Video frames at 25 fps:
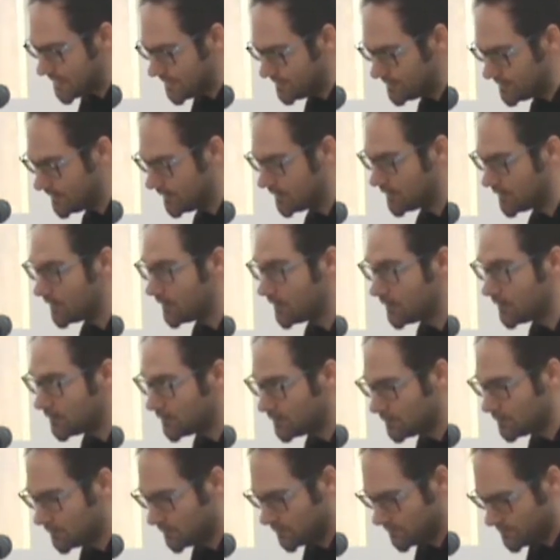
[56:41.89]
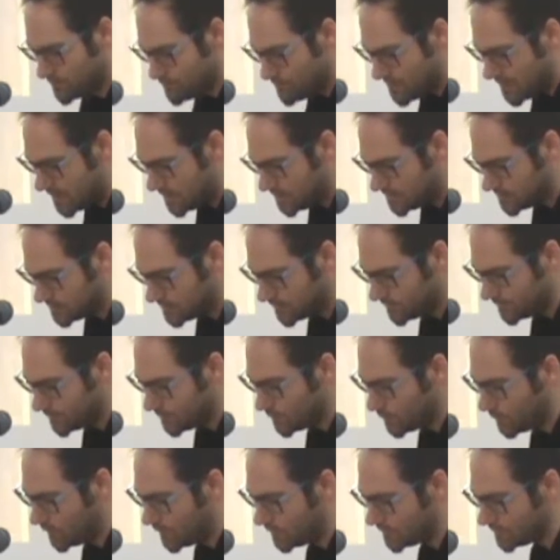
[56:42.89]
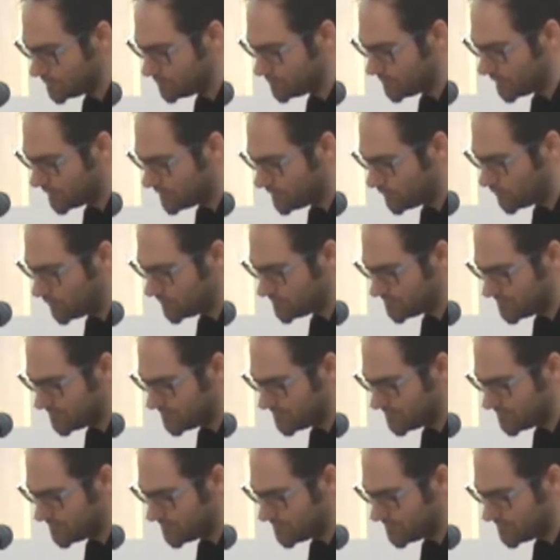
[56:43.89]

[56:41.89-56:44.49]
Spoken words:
use different aesthetical means,